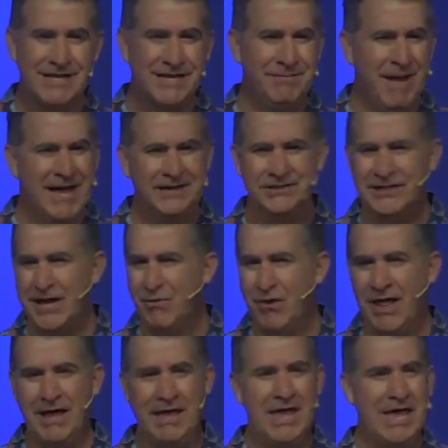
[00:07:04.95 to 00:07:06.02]
You might say,
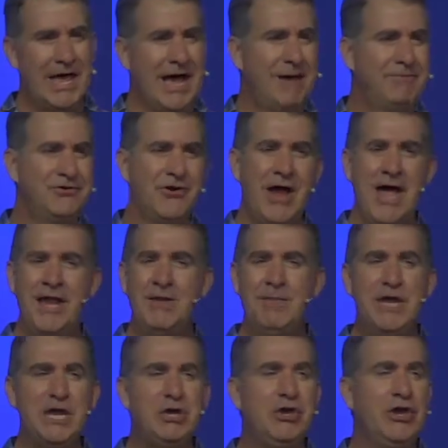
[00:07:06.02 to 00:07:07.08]
Well, I, I'm trying to
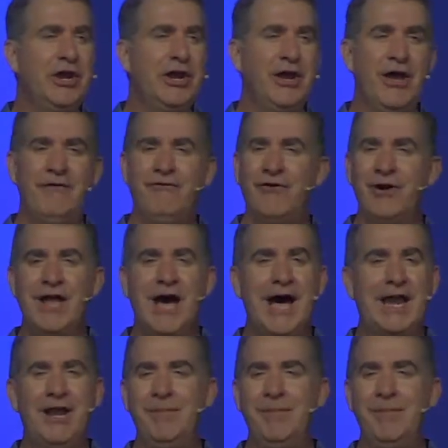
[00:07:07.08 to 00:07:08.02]
be good enough for God.